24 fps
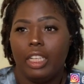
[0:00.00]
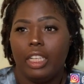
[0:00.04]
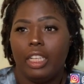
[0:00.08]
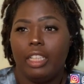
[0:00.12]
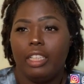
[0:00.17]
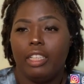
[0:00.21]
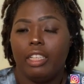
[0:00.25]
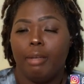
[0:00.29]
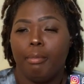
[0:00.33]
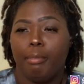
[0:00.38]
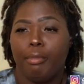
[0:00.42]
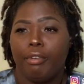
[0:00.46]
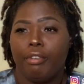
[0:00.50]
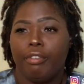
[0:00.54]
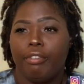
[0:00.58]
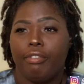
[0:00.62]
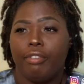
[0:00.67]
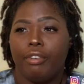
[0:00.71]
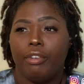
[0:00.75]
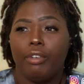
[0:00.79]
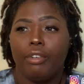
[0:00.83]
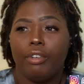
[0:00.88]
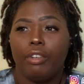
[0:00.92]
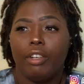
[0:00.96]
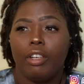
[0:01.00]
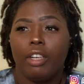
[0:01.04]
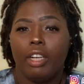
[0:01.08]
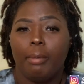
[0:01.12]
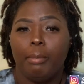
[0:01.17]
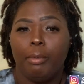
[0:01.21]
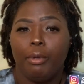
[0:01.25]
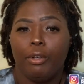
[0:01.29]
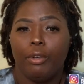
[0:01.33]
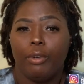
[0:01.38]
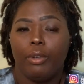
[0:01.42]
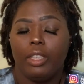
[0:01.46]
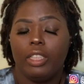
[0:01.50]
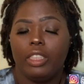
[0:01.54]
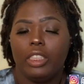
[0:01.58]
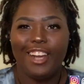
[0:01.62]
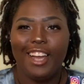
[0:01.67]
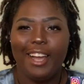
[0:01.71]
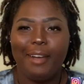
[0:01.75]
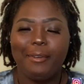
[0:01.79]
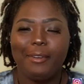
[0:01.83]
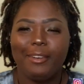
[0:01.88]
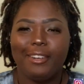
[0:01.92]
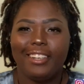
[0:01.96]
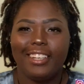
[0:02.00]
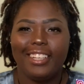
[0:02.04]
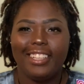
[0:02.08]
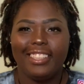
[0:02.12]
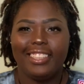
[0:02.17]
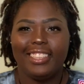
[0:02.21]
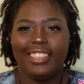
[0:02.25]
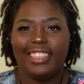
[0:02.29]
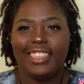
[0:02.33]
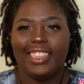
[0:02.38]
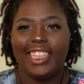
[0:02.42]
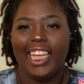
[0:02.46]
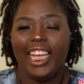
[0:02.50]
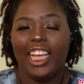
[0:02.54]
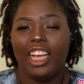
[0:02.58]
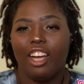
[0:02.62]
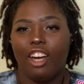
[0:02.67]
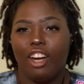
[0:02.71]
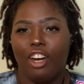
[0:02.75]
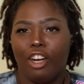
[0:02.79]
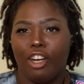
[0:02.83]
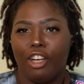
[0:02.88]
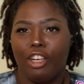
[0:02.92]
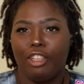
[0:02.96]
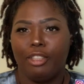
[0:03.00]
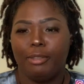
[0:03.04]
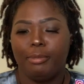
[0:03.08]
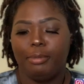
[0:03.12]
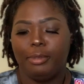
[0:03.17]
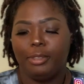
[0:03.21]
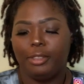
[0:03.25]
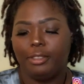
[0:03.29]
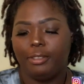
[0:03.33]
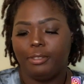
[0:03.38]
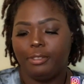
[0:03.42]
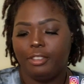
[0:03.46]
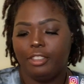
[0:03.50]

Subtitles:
Number 4, I'm going to say carbs.